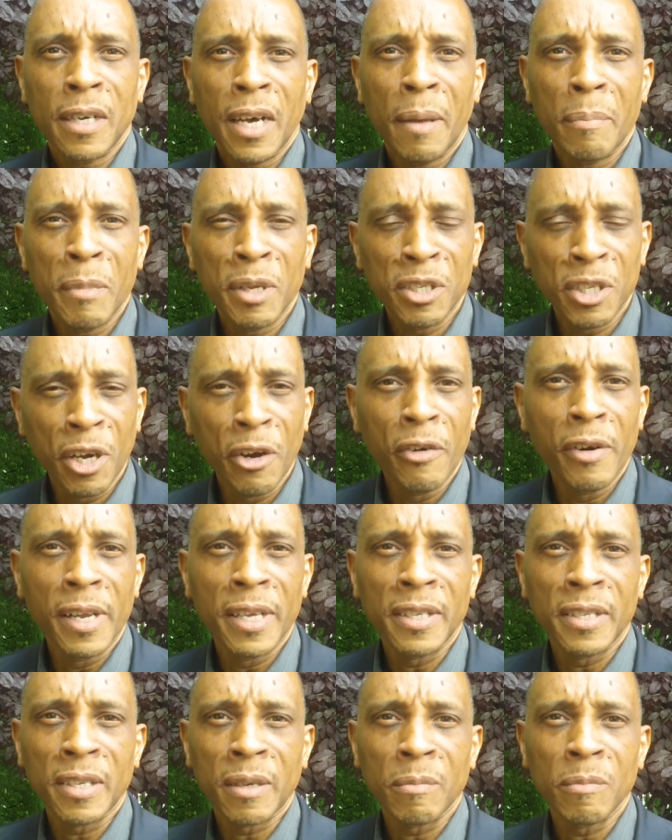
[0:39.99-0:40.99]
and
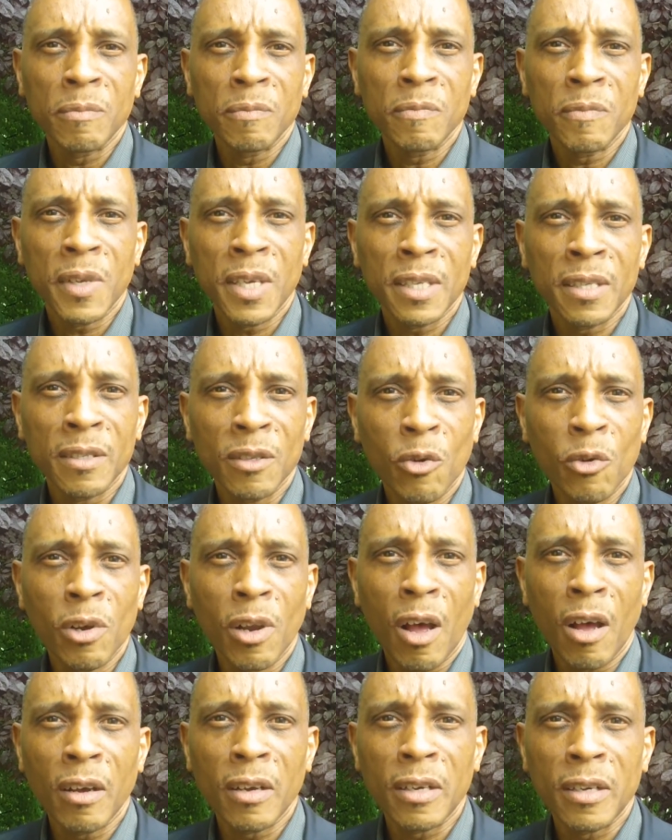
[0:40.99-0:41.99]
materialism is no
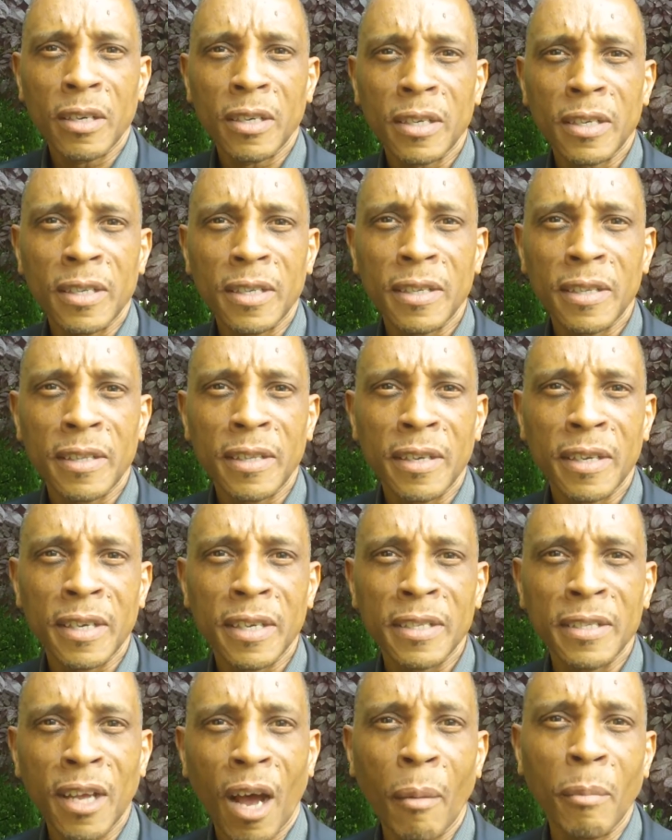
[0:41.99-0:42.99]
longer
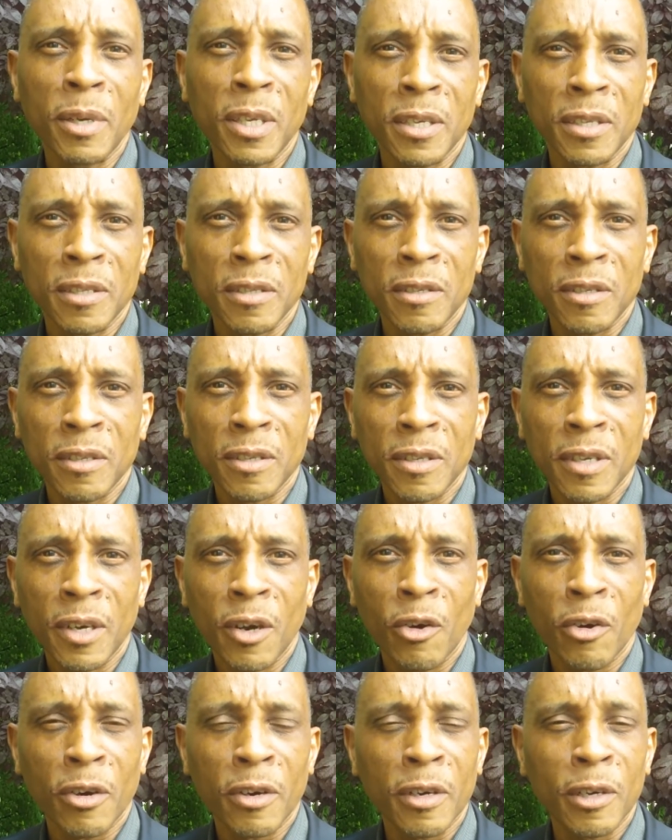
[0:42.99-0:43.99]
the dominant
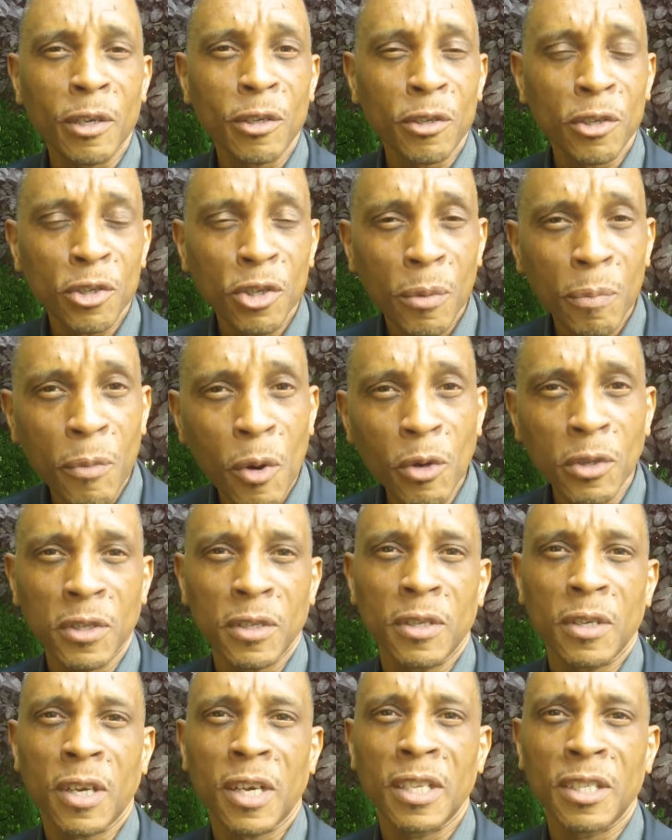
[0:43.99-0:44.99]
or
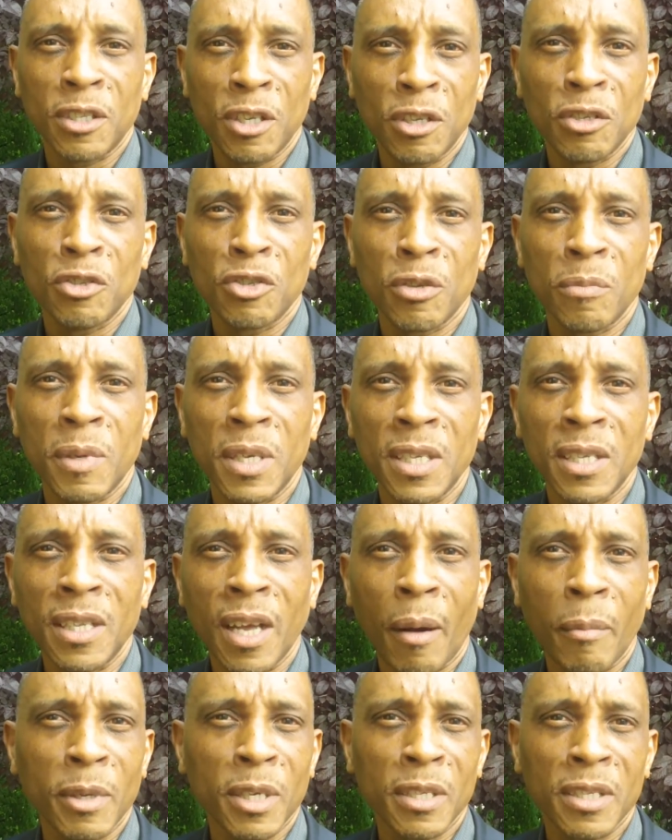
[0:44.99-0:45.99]
supposed to continue to be the
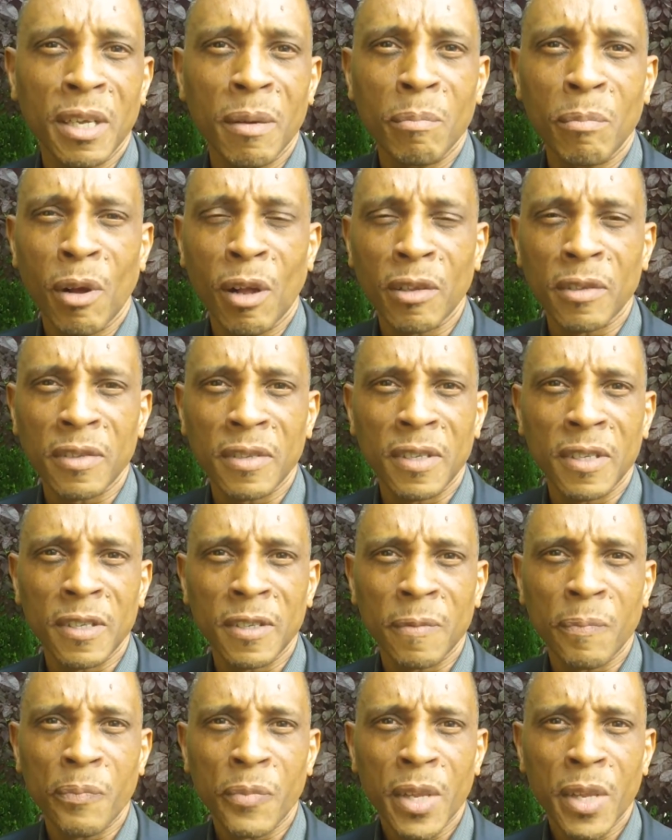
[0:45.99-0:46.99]
dominant impulses.